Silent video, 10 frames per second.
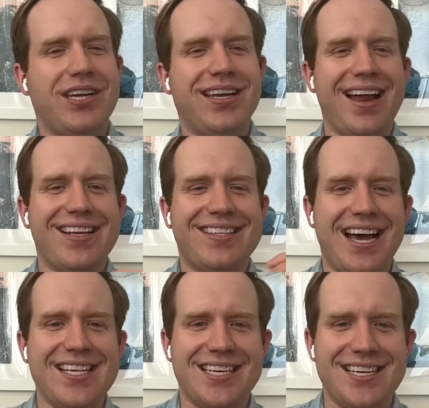she kind of
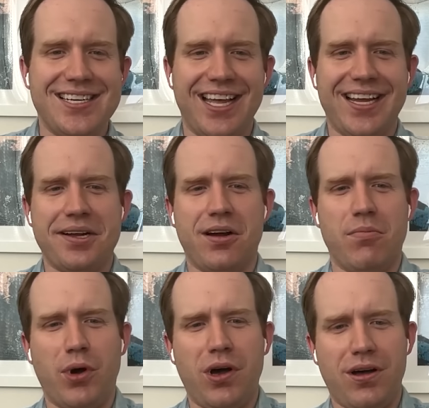ties it into like a
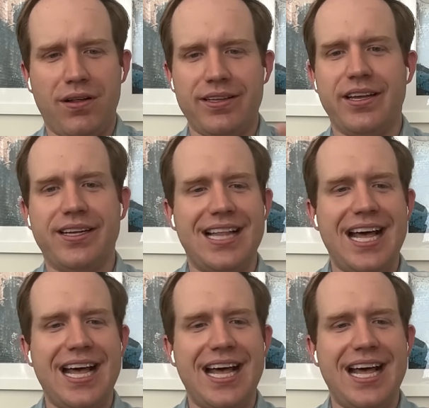cabal, like a